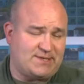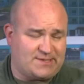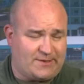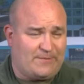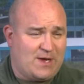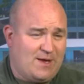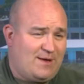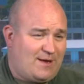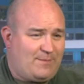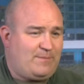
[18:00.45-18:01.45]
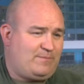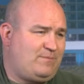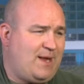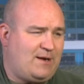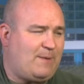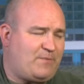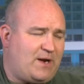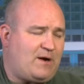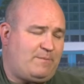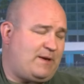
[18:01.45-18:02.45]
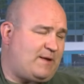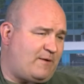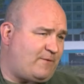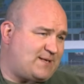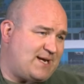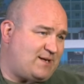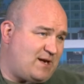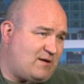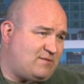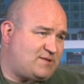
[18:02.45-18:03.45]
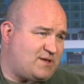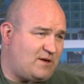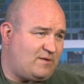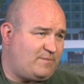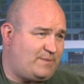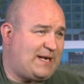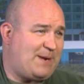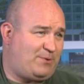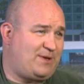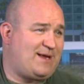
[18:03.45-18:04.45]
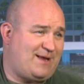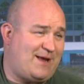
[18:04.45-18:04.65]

So I'm um, getting up there. I've been there for 10 years, so been able to.